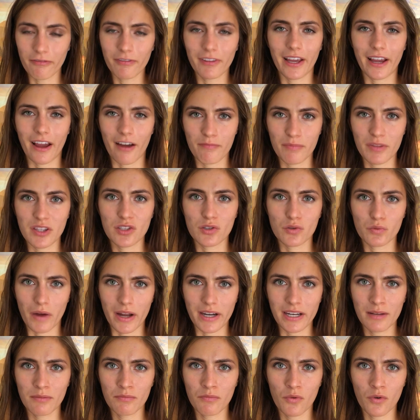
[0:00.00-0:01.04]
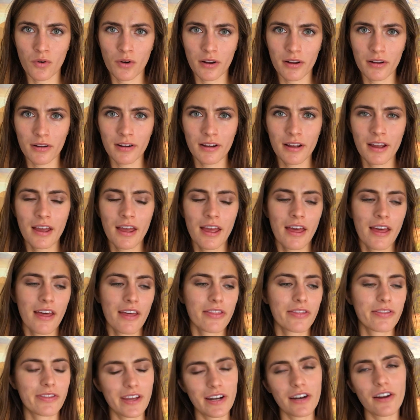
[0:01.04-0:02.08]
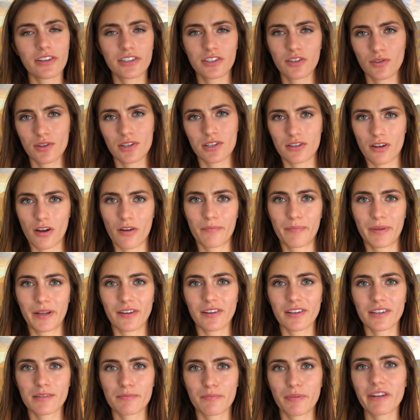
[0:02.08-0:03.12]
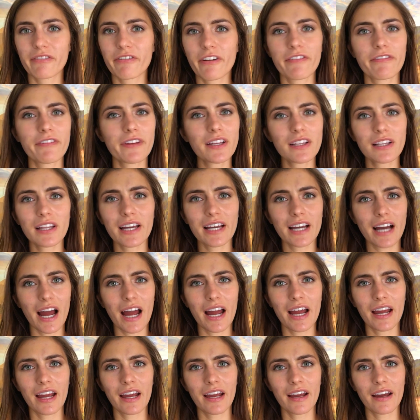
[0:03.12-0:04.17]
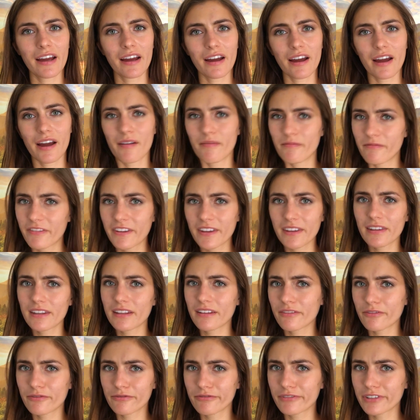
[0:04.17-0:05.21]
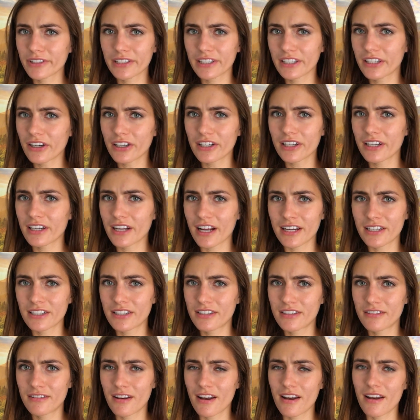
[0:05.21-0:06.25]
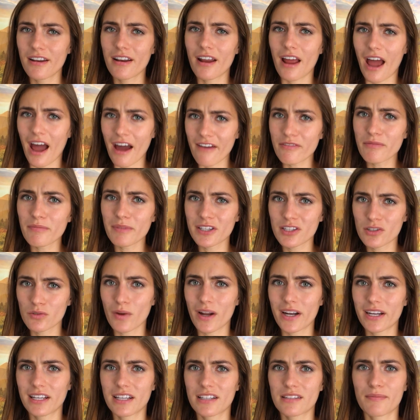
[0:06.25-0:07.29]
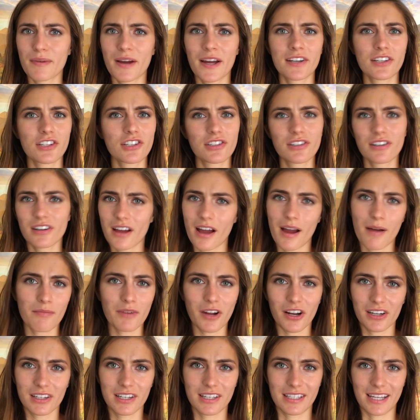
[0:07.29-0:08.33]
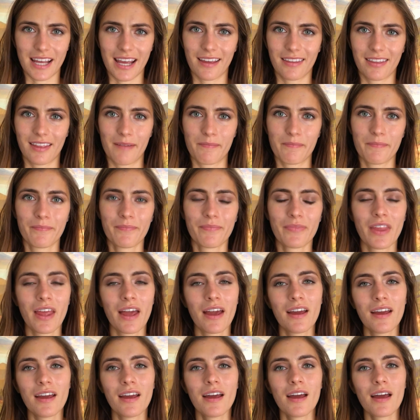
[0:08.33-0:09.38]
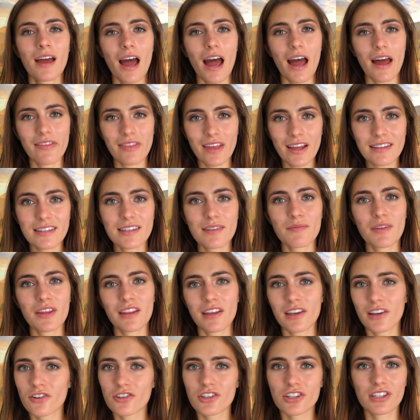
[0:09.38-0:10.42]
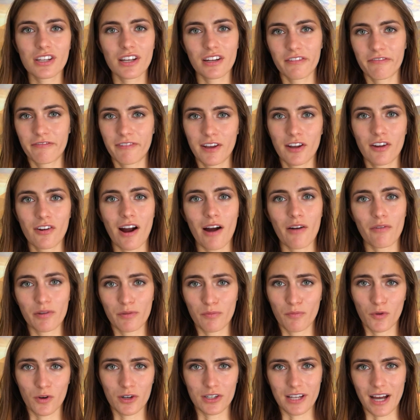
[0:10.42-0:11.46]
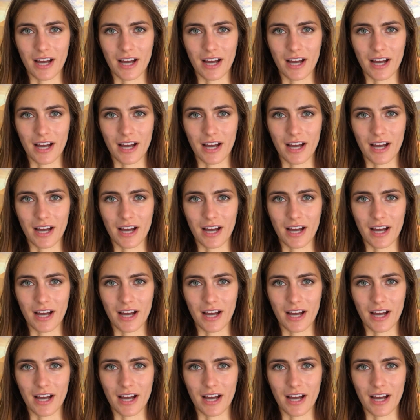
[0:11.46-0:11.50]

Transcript: like I've been sweating more, then I'll do the salt pills. But if I feel like I am feeling really good and I haven't been sweating as much, I'm not going to take them. And that's something that you're just going to figure out with more